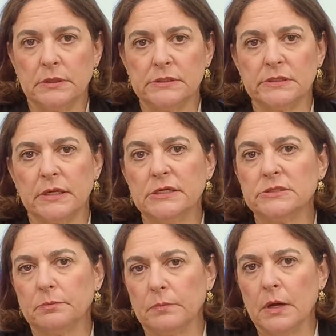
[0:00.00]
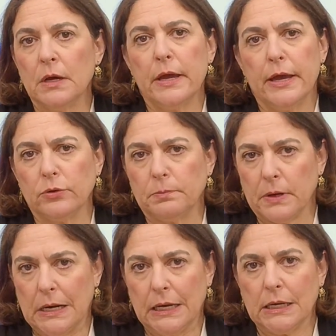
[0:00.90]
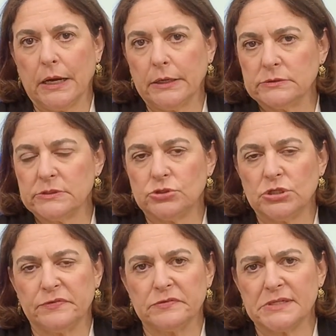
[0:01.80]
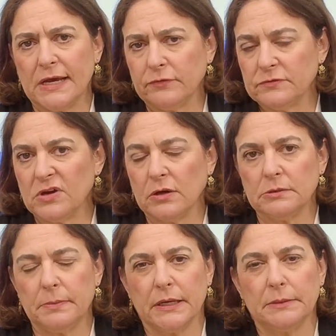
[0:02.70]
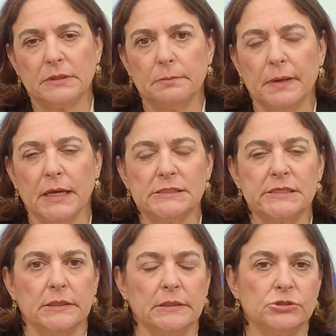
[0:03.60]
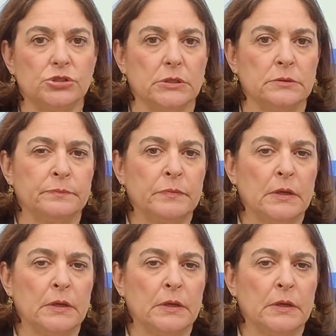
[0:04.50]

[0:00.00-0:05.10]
He's a Ehud Barak guy who was his chief of staff. We've talked about him in the past on this show.